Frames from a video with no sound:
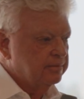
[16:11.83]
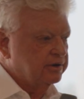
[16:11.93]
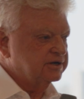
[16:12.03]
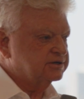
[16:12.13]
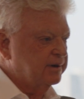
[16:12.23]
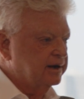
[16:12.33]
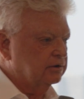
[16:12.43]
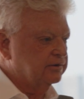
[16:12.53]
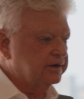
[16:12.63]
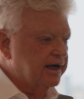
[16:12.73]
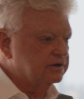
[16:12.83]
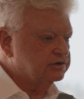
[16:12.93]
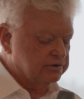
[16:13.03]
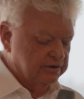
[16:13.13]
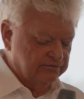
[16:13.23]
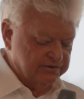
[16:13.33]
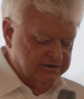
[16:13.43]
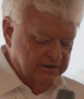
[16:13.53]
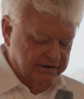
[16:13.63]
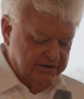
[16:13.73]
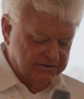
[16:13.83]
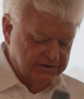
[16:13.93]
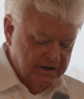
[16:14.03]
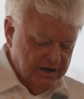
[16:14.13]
being spent on the downstream facilities,